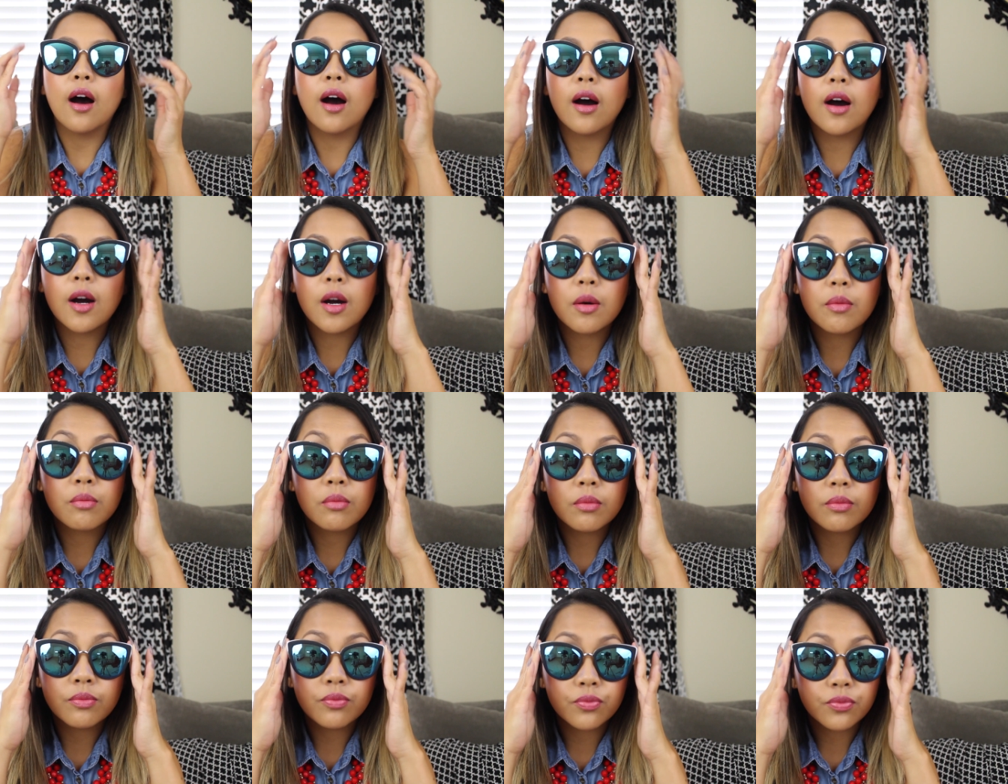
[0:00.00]

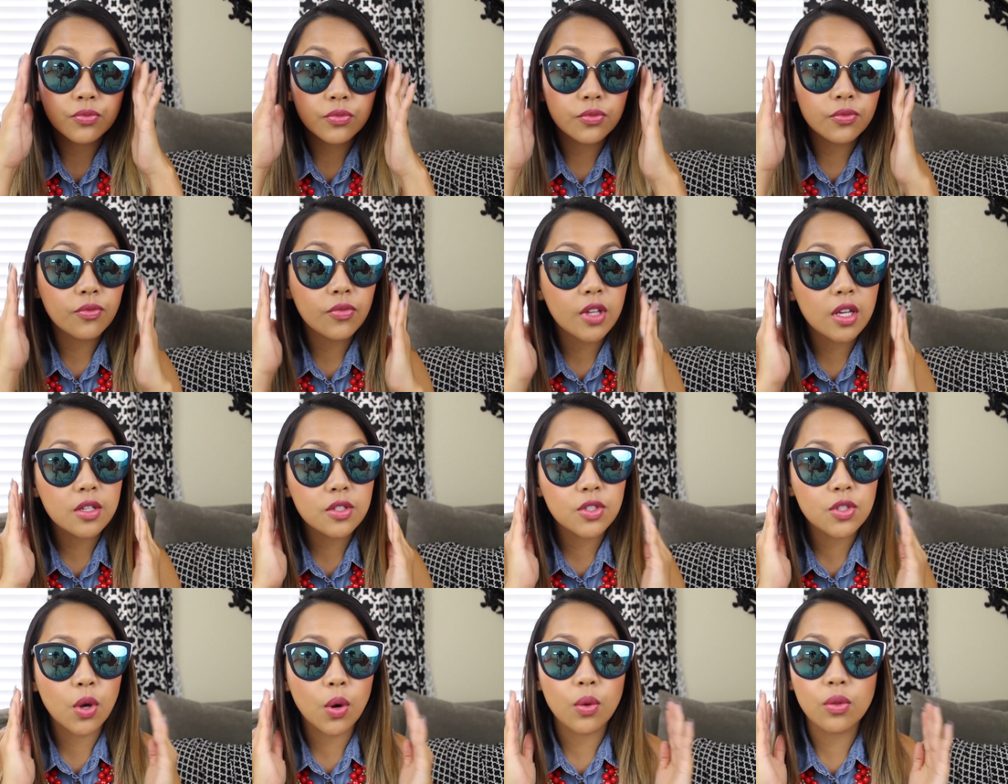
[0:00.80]
Um,
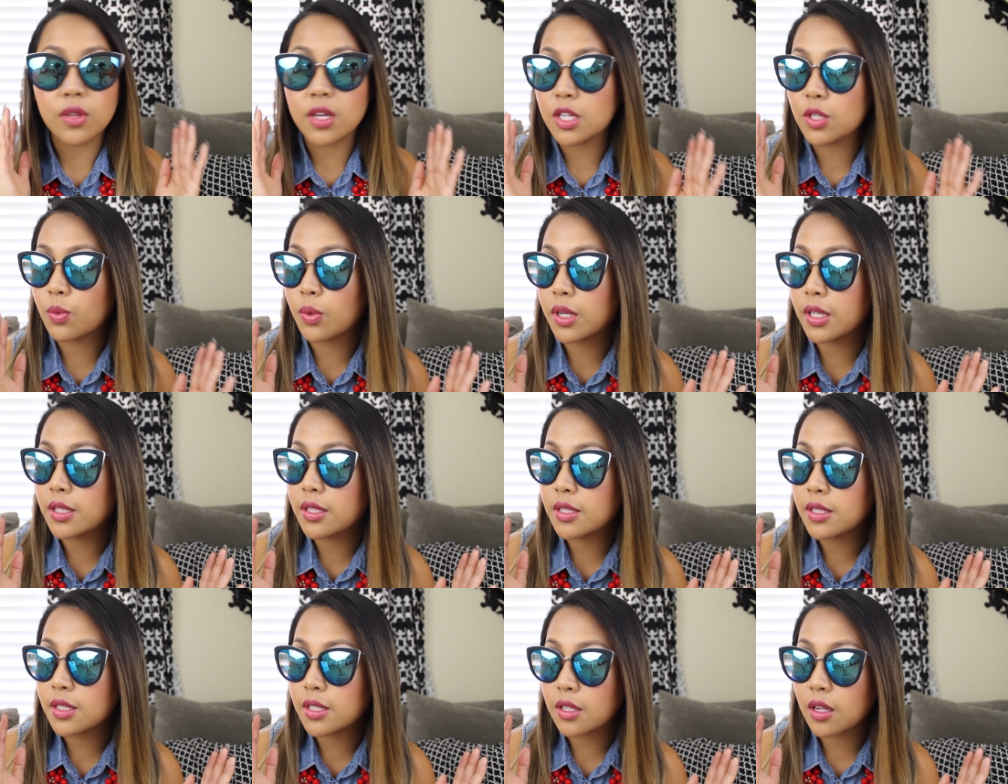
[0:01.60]
so these
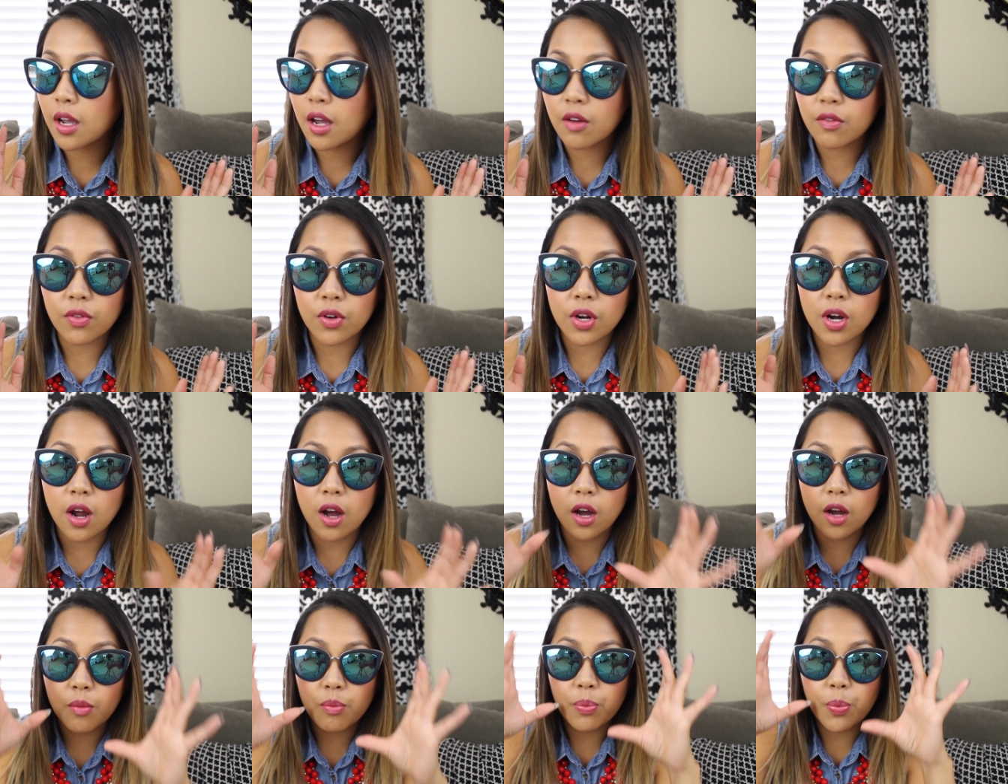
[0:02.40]
ones
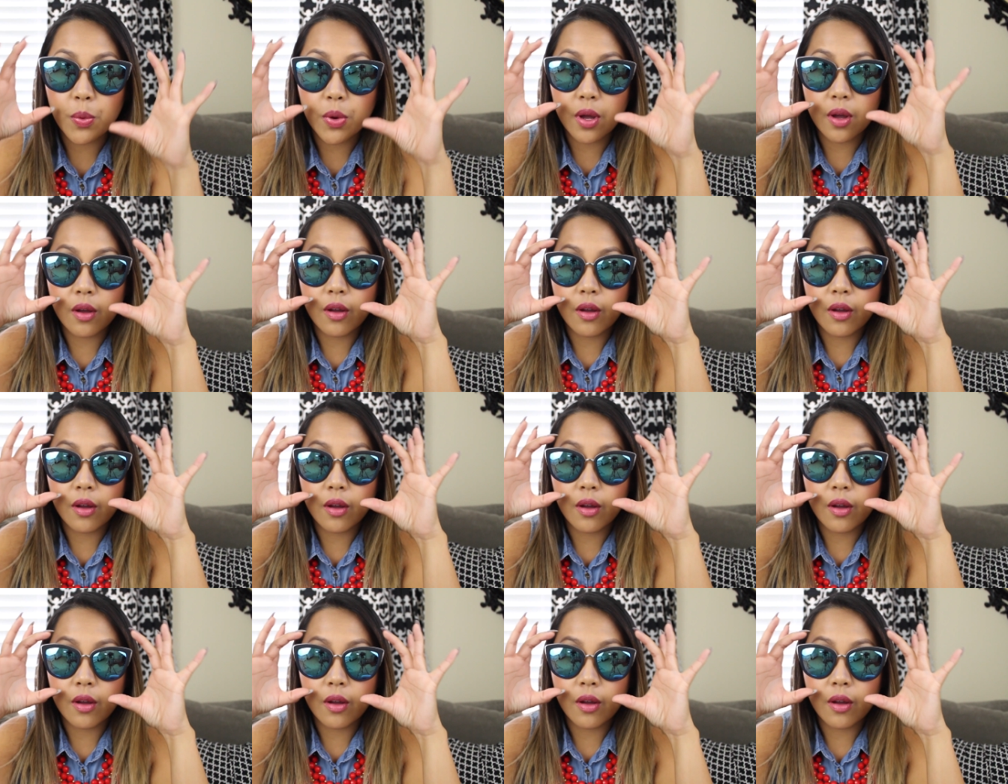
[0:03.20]
cover up